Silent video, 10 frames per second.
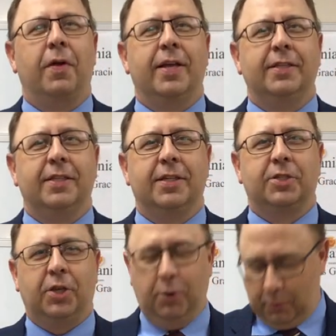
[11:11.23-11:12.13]
Isn't
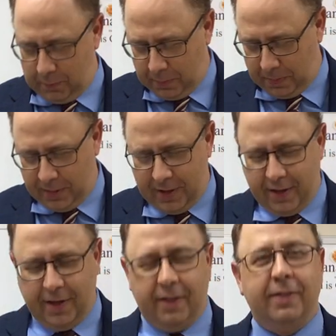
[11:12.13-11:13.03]
this cute?
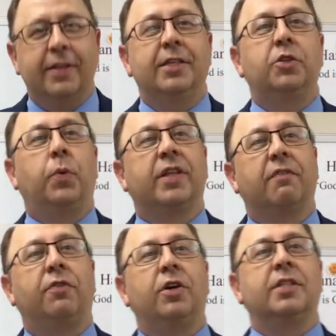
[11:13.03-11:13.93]
This is what the
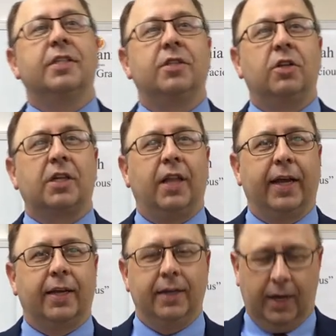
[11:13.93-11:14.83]
furnaces look
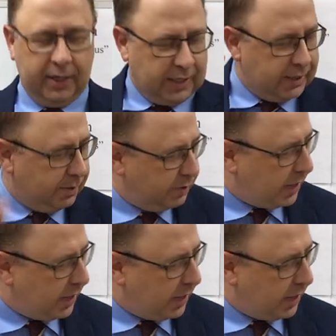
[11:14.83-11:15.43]
like. Now let's get some